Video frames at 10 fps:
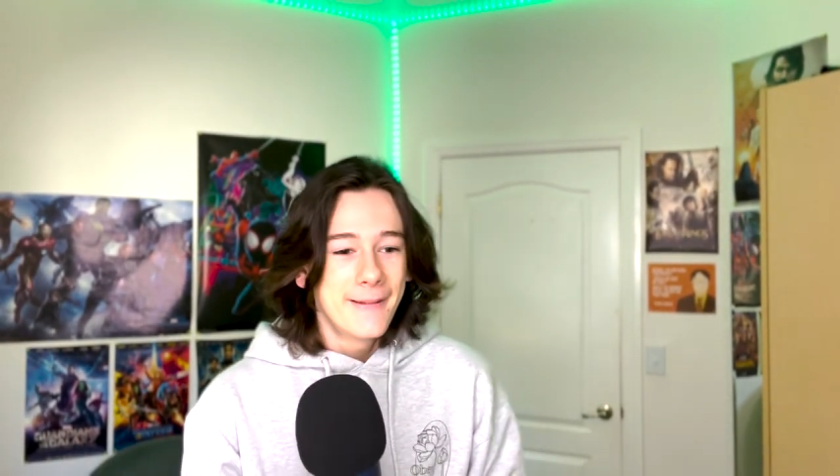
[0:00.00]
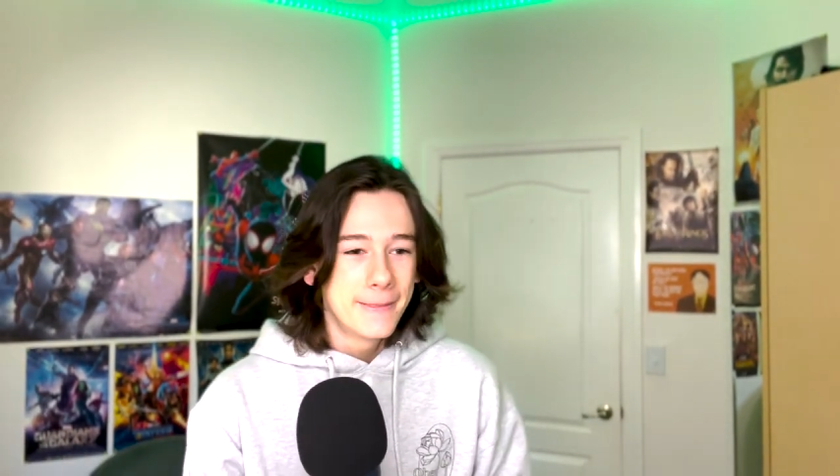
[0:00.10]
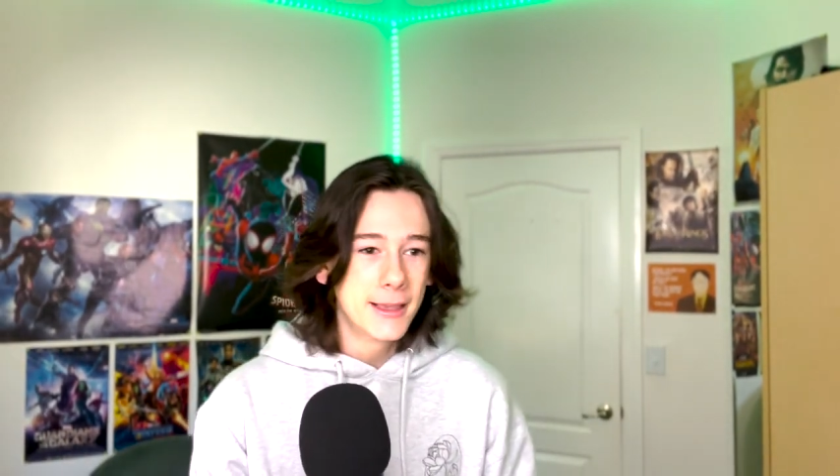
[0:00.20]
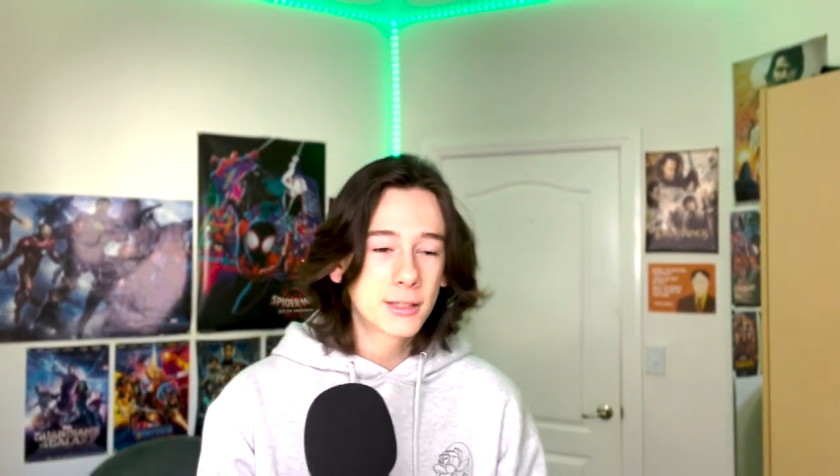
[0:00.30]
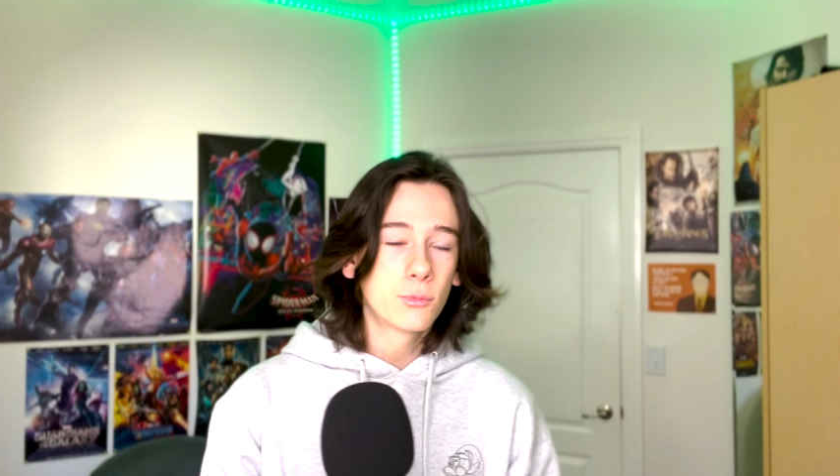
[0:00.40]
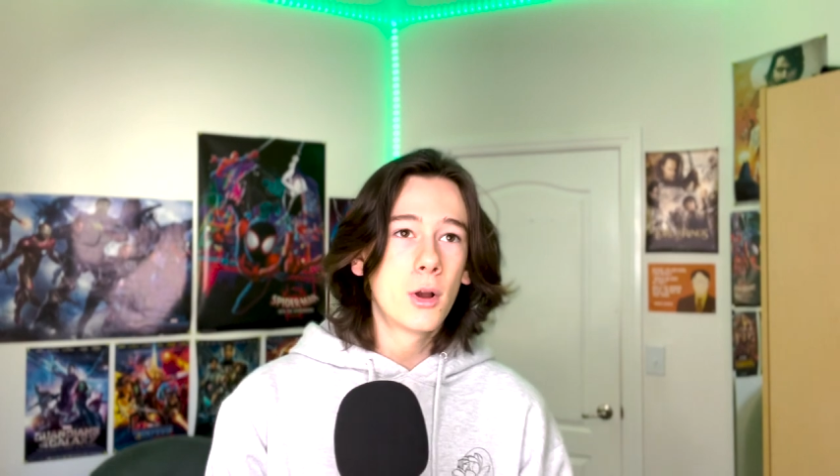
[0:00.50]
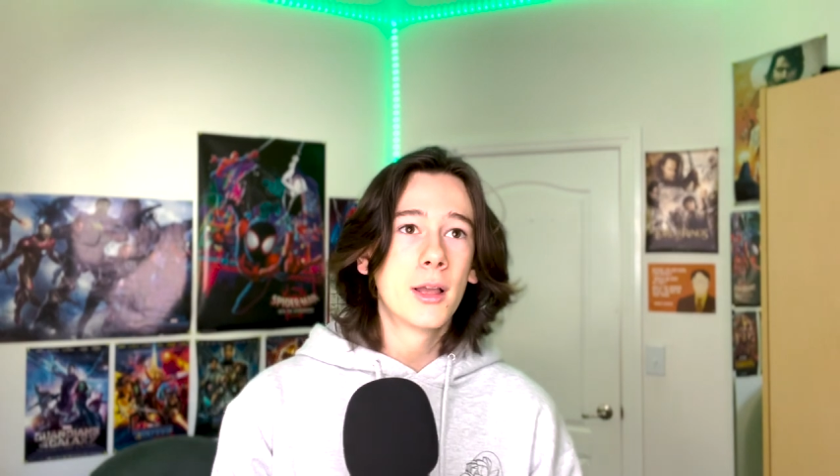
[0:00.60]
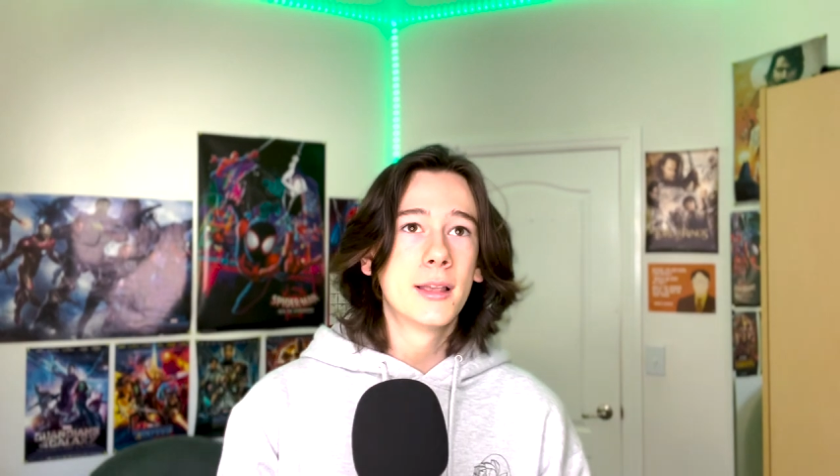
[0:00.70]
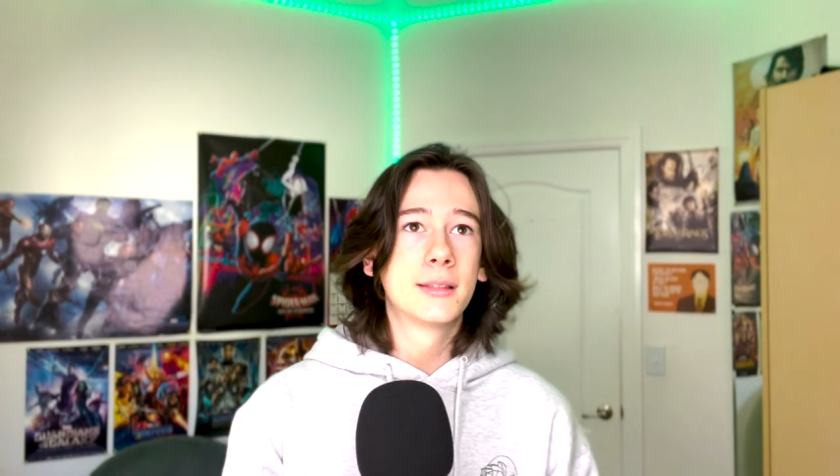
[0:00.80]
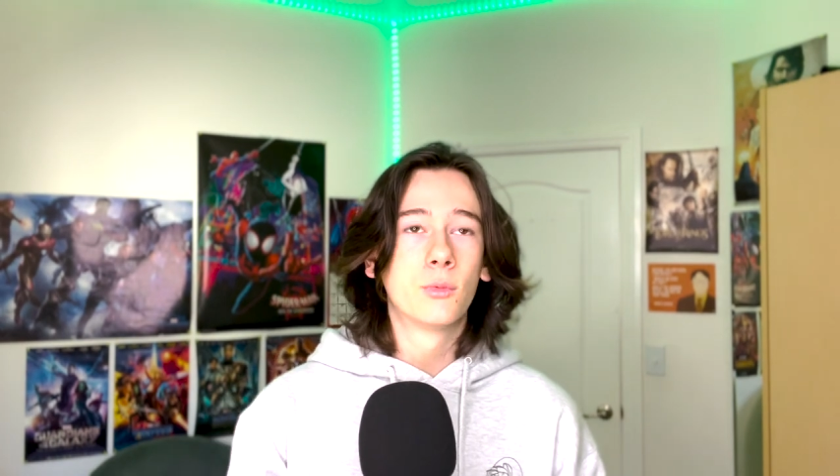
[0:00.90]
This
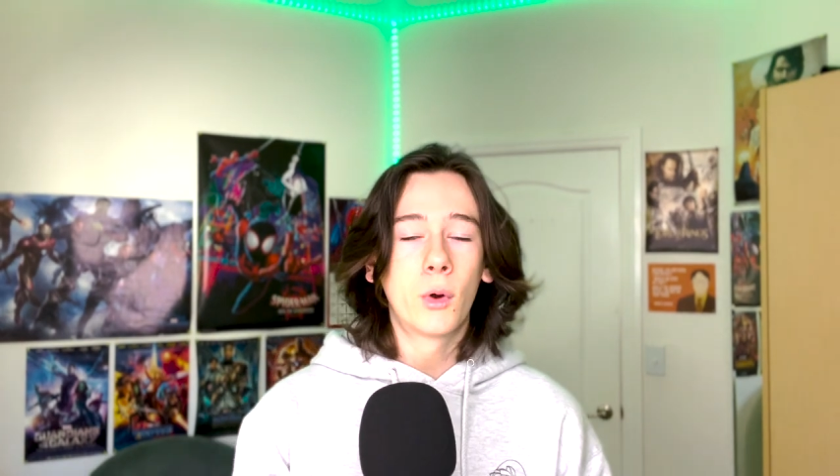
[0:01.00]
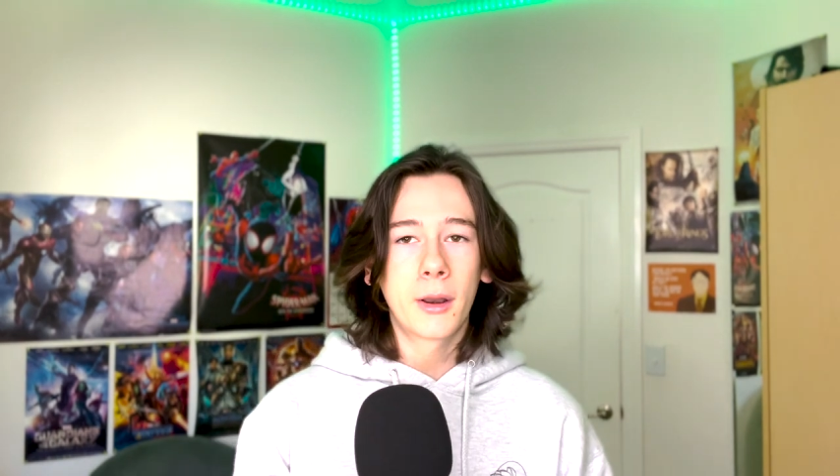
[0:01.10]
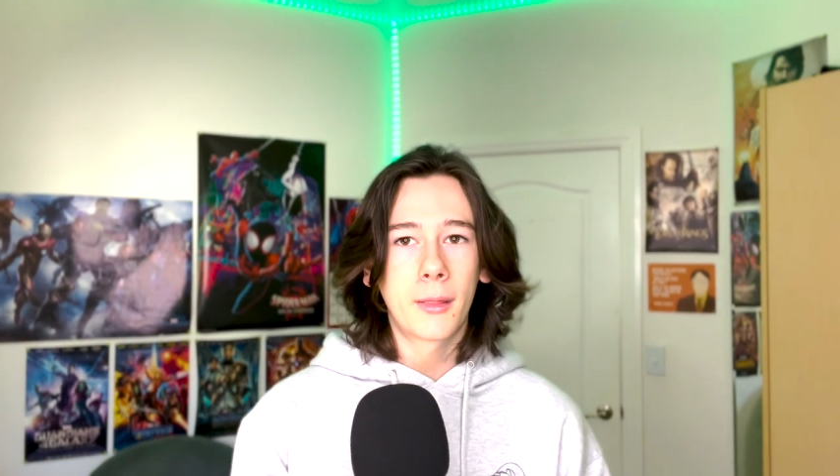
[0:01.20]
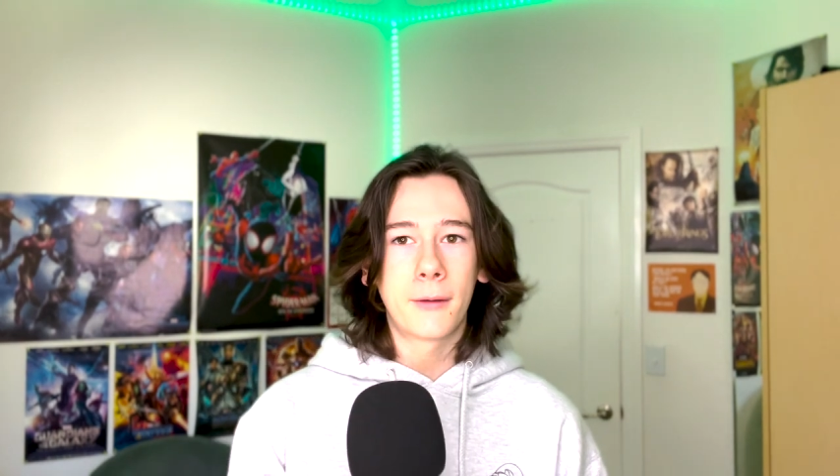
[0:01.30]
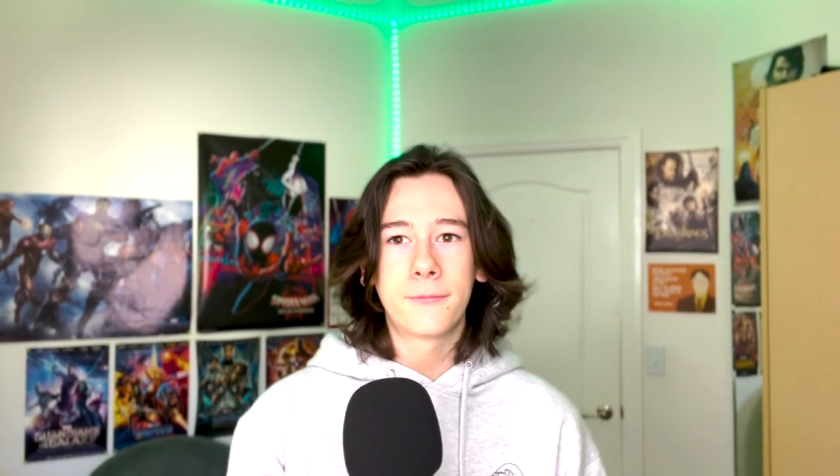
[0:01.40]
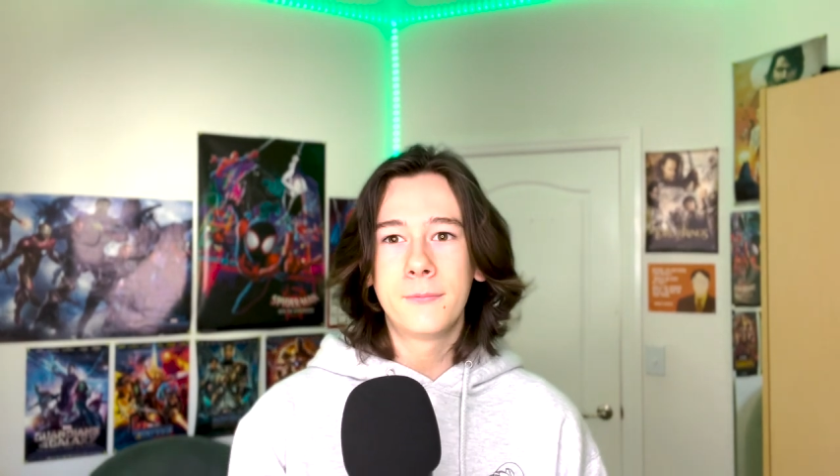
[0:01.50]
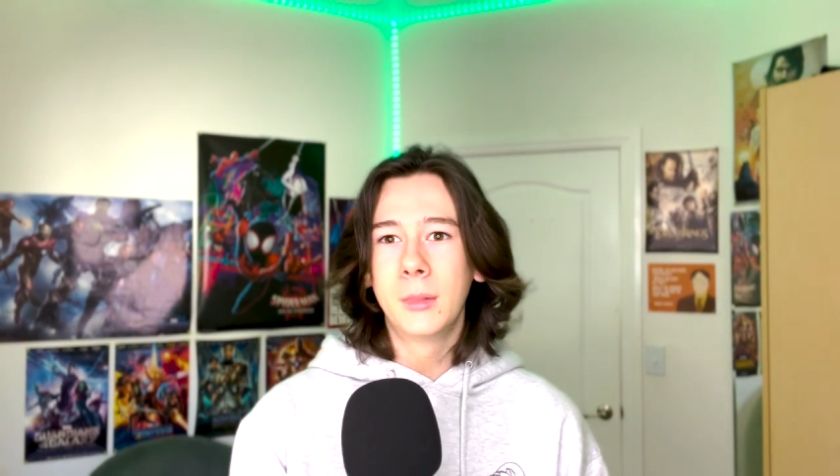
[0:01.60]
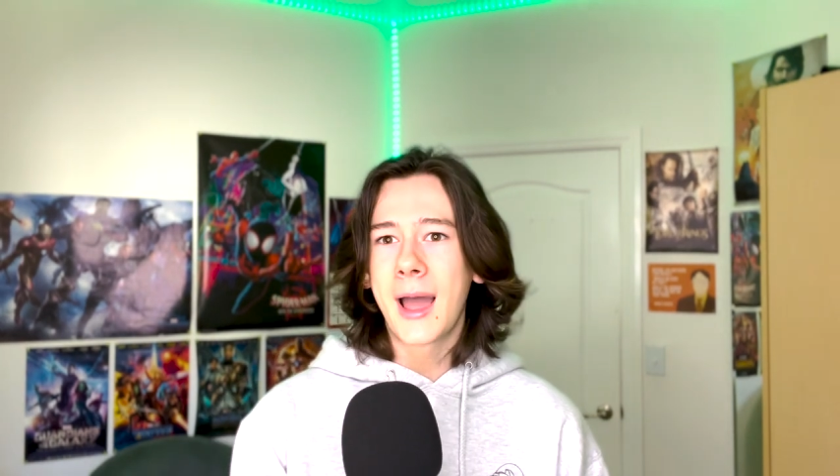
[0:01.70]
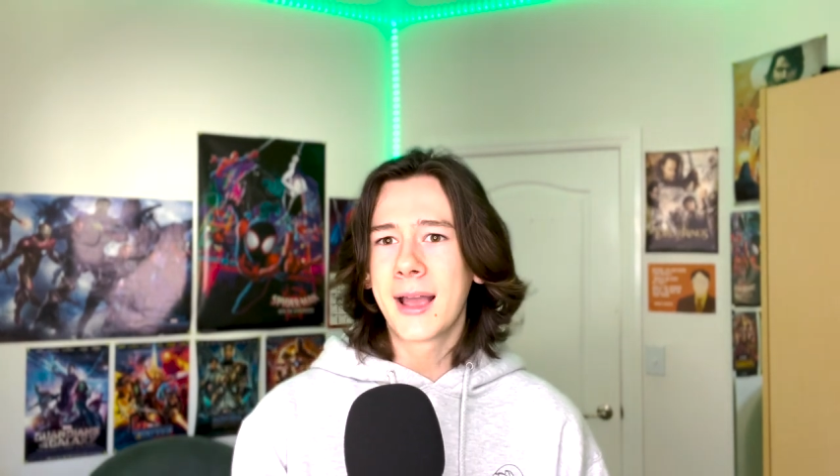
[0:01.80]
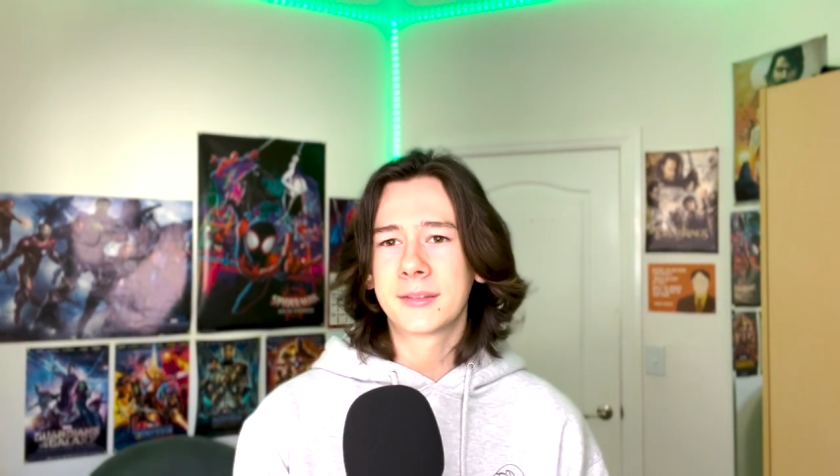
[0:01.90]
was one of the
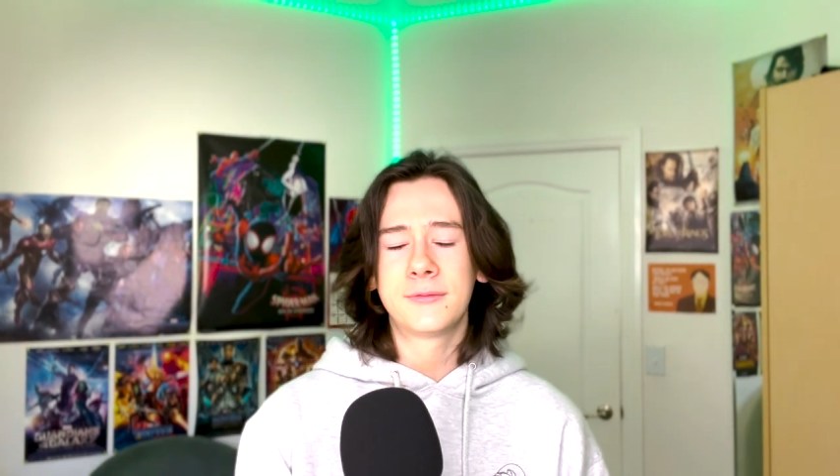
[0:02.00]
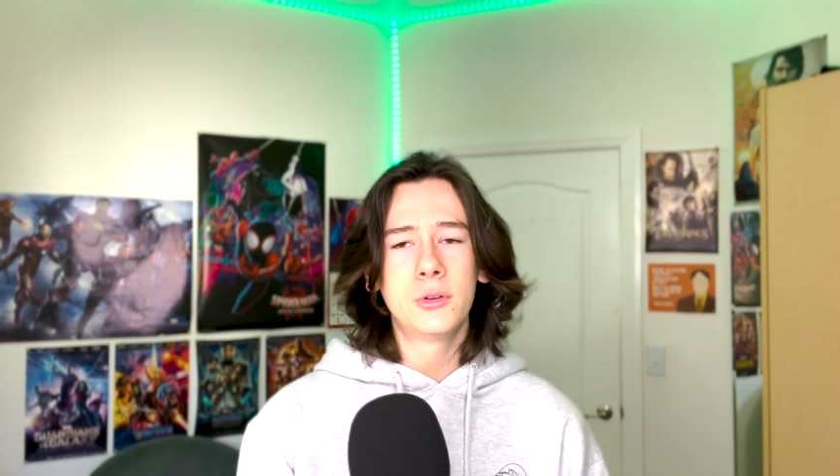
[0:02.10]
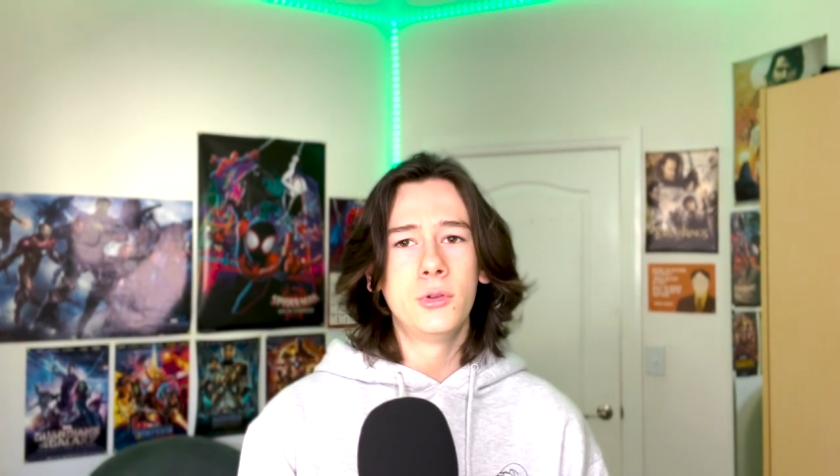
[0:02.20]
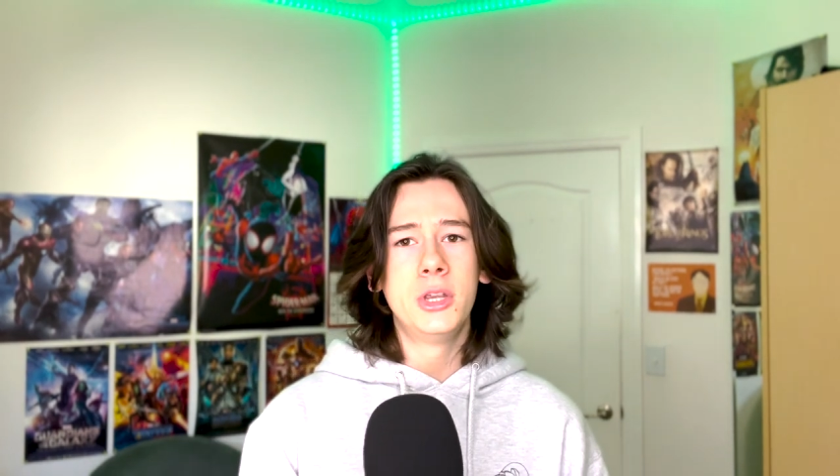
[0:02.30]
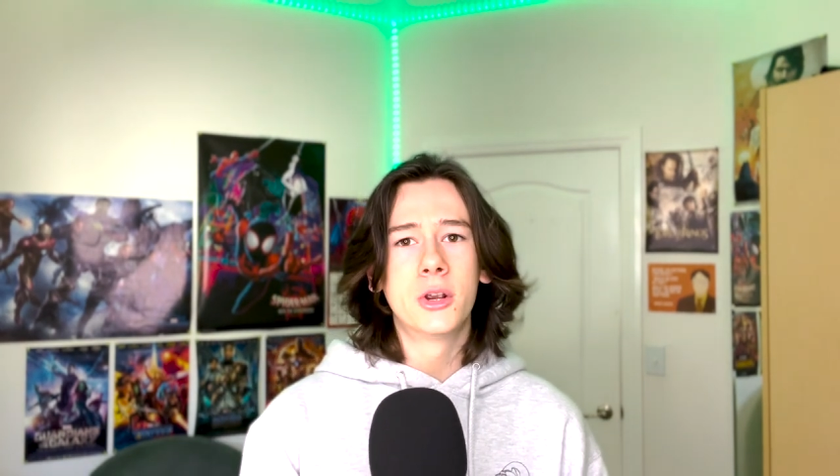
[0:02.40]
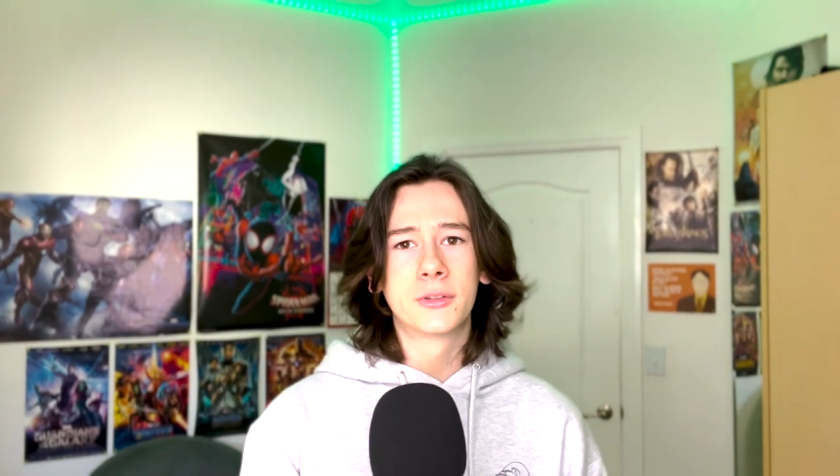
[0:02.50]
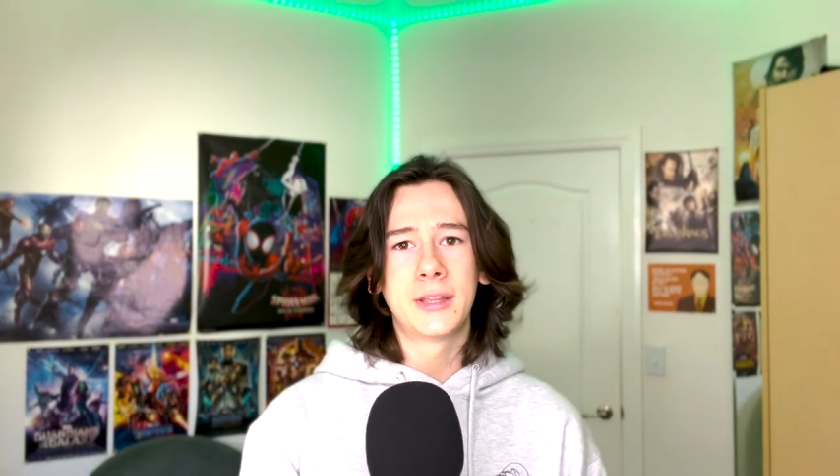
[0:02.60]
last few years